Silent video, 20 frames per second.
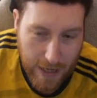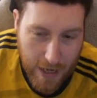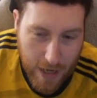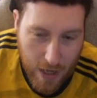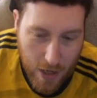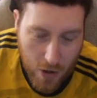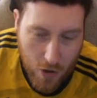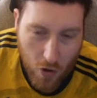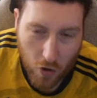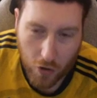
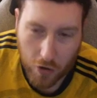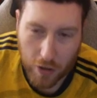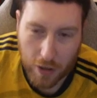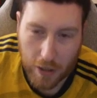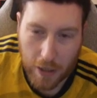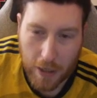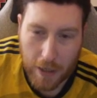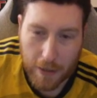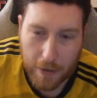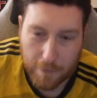Not going to
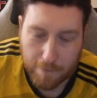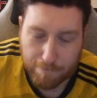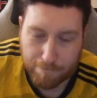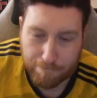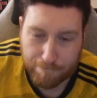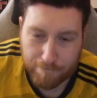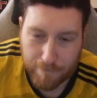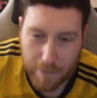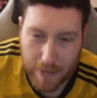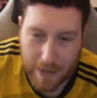lie.
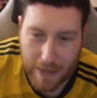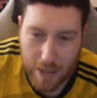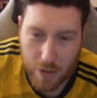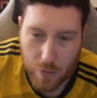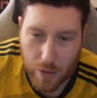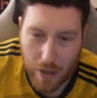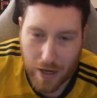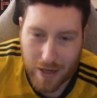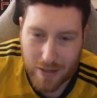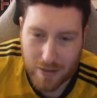I think that's
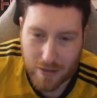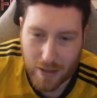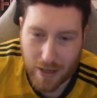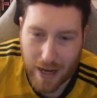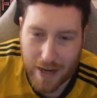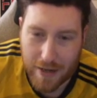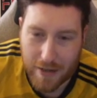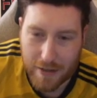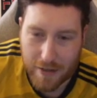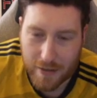where Arsenal are
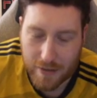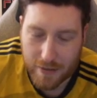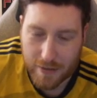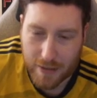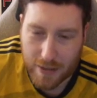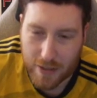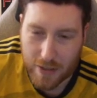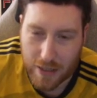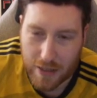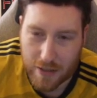heading
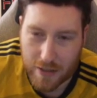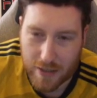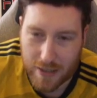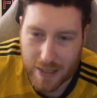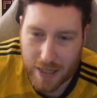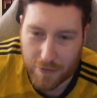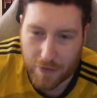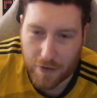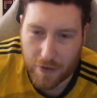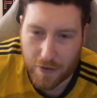this season,
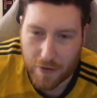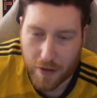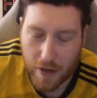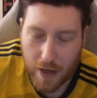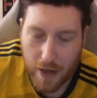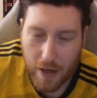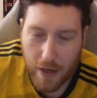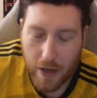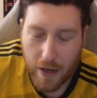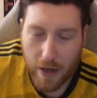7th.
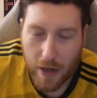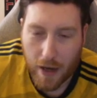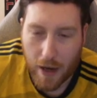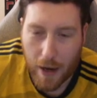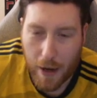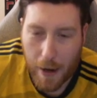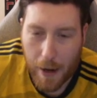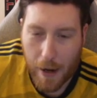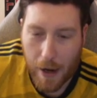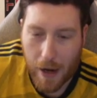
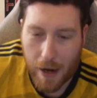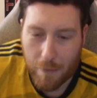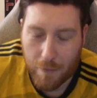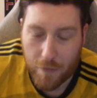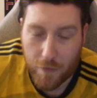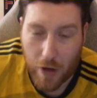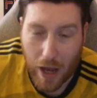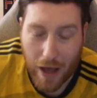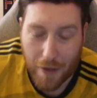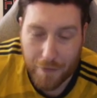I
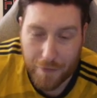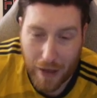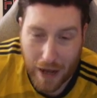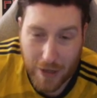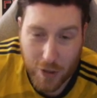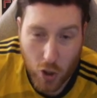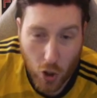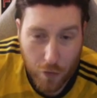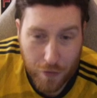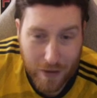
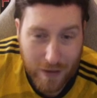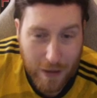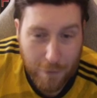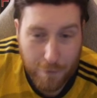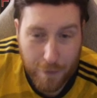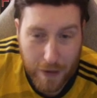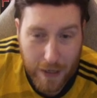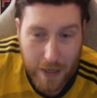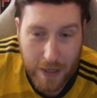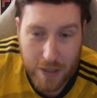don't think they're
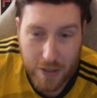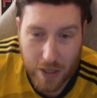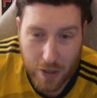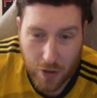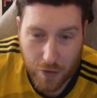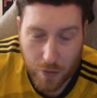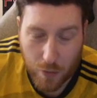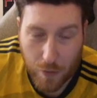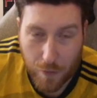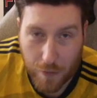finished. I
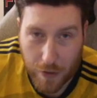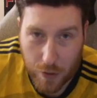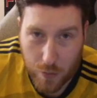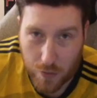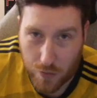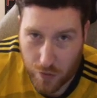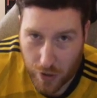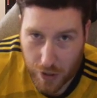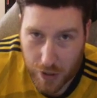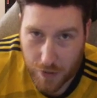don't think we're finished
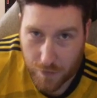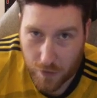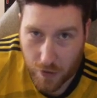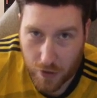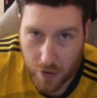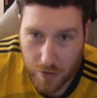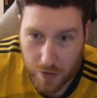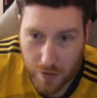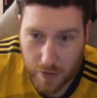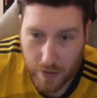with
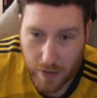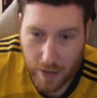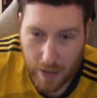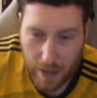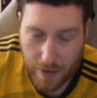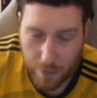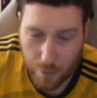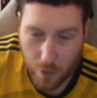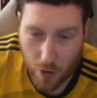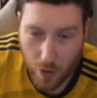transfers.
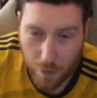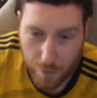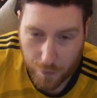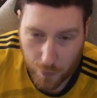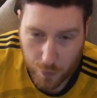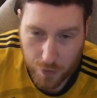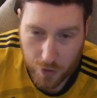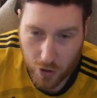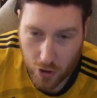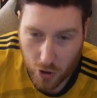I think we've got a
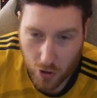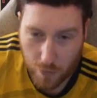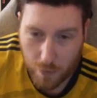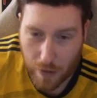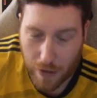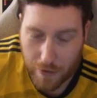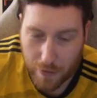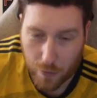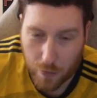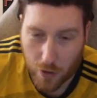few to come.
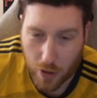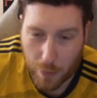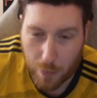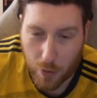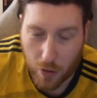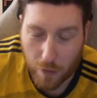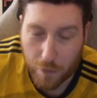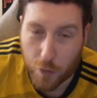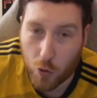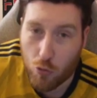I think we're going to
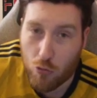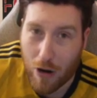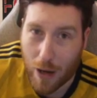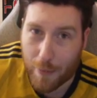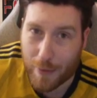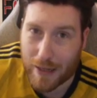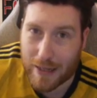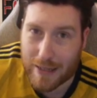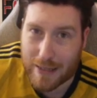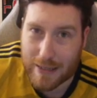pull a few
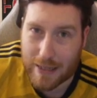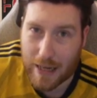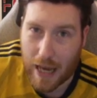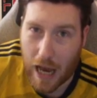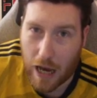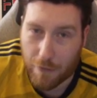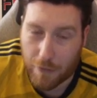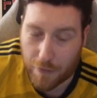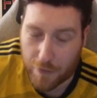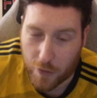rabbits
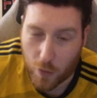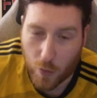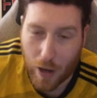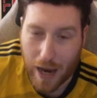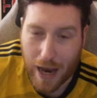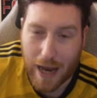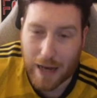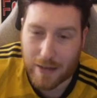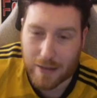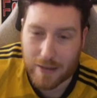out of a few
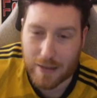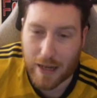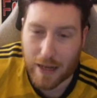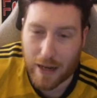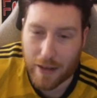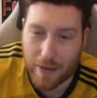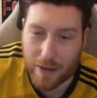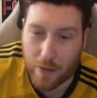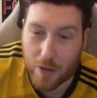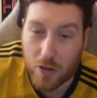hats, and
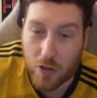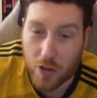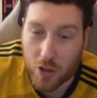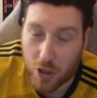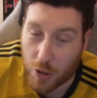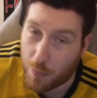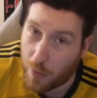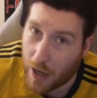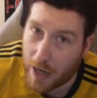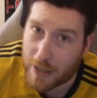I think it's going to
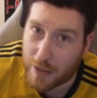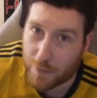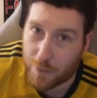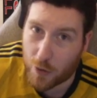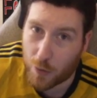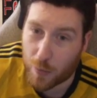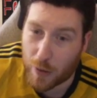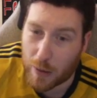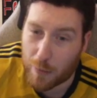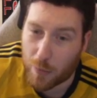surprise a
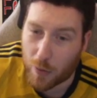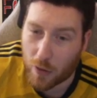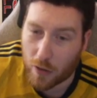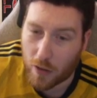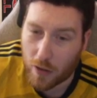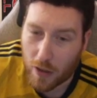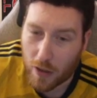few people.